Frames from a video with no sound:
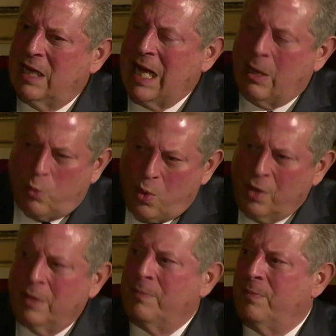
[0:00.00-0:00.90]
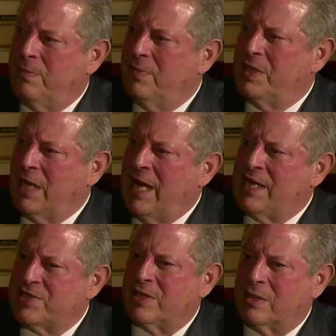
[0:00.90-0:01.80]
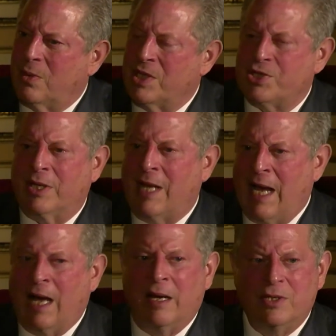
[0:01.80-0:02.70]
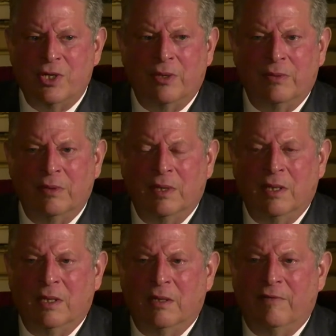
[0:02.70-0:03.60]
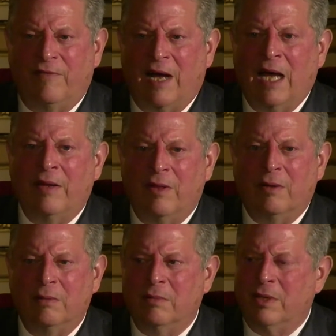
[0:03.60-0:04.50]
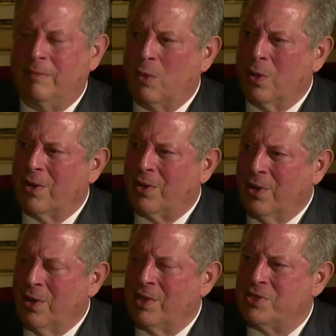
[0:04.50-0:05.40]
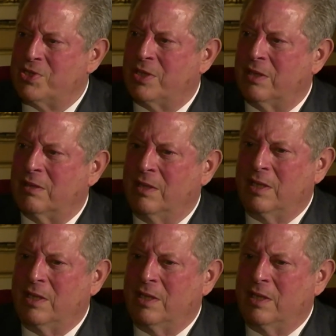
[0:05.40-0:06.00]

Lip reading: I want them to ask the question, how did you find the moral courage to